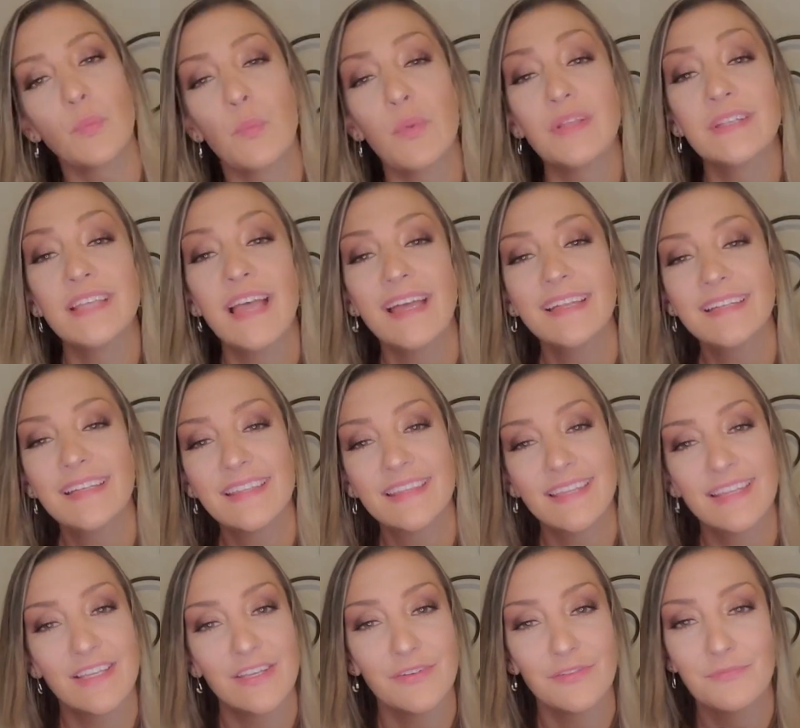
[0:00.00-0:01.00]
We tend to
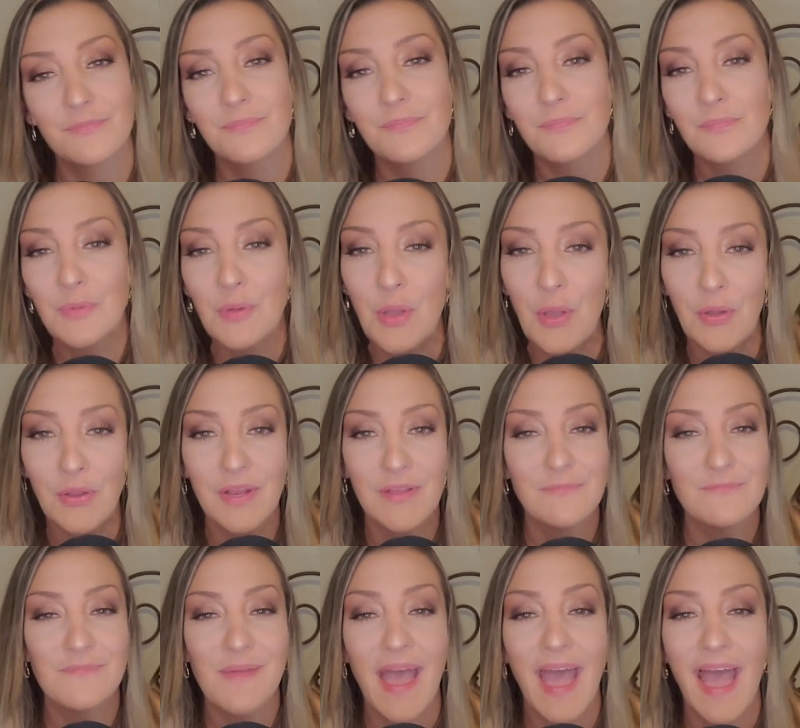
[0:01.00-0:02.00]
think of good
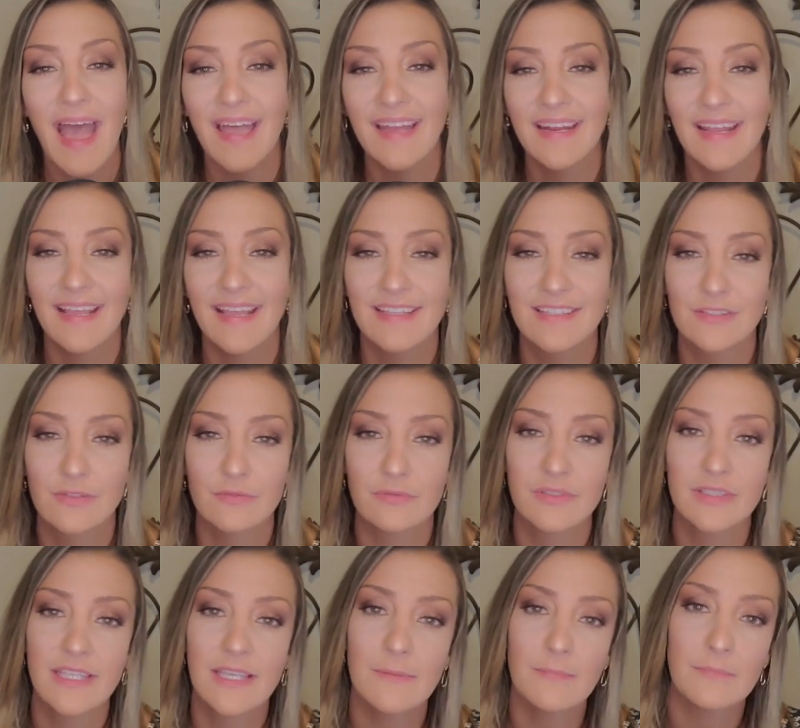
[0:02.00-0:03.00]
and bad as a
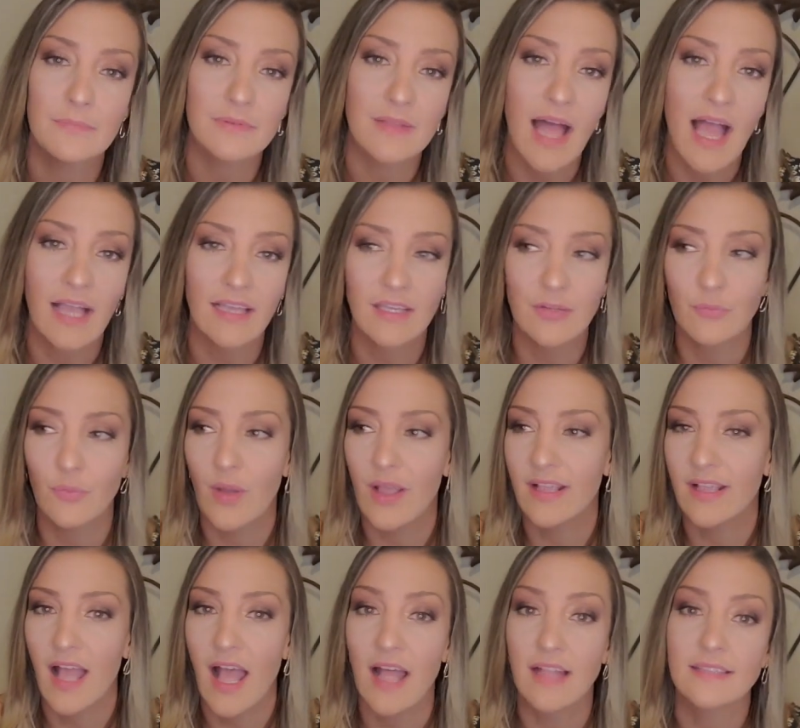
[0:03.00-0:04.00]
really black and white
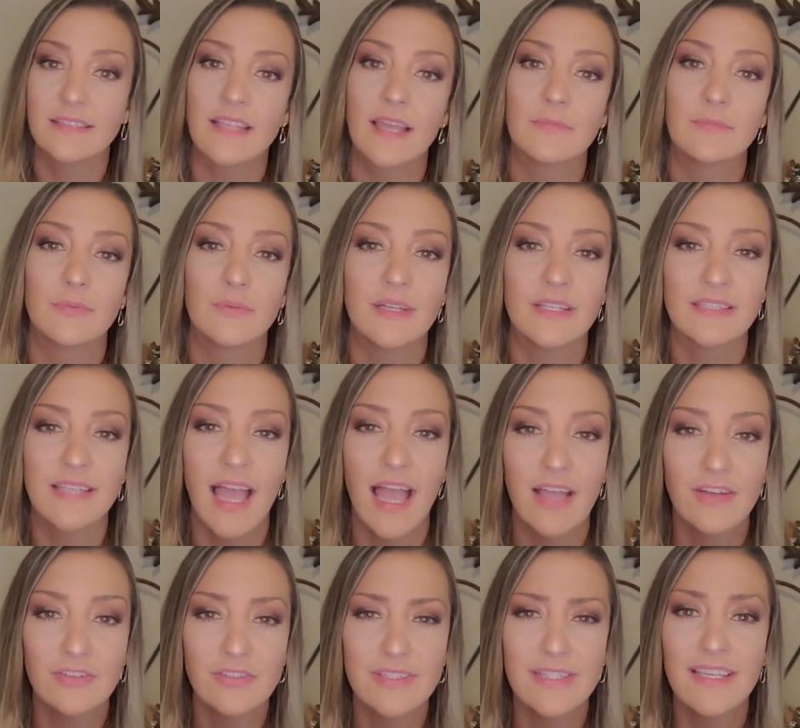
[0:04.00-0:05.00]
concept when it's
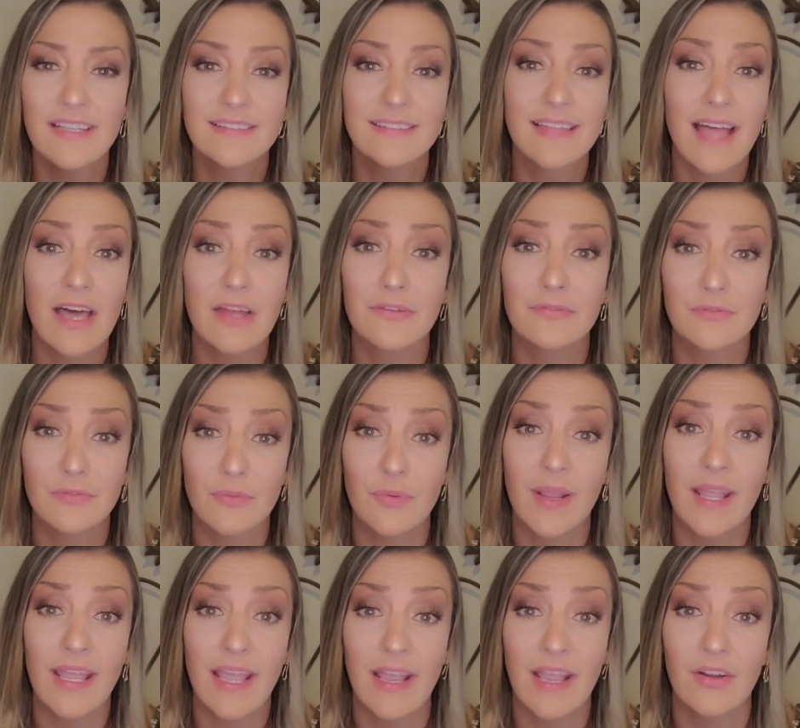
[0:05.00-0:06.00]
actually a lot of
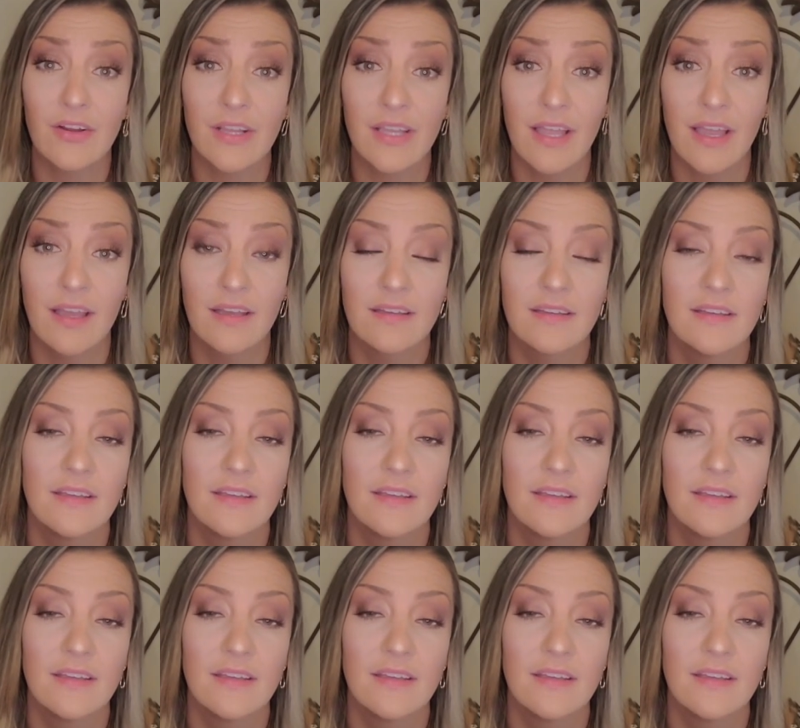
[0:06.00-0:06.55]
gray area.